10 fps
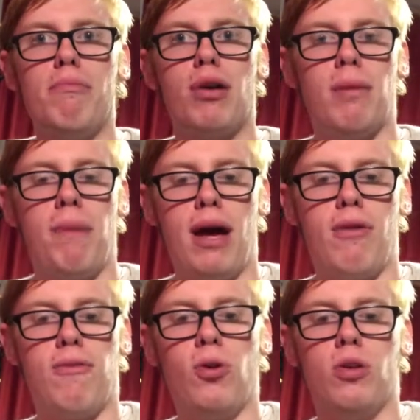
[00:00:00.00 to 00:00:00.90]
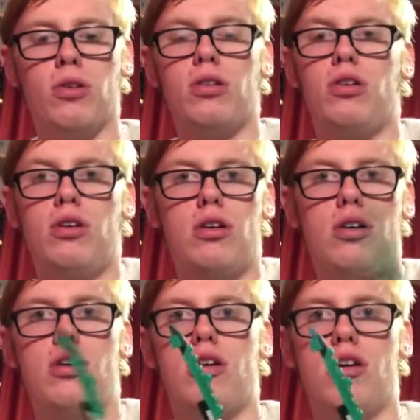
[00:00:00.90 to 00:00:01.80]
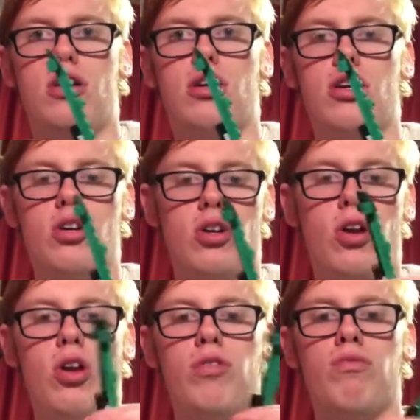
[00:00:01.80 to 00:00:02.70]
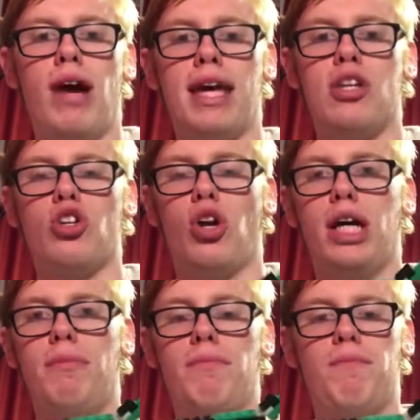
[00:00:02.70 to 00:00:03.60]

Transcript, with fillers: Pretty powerful, got a lot of range on it.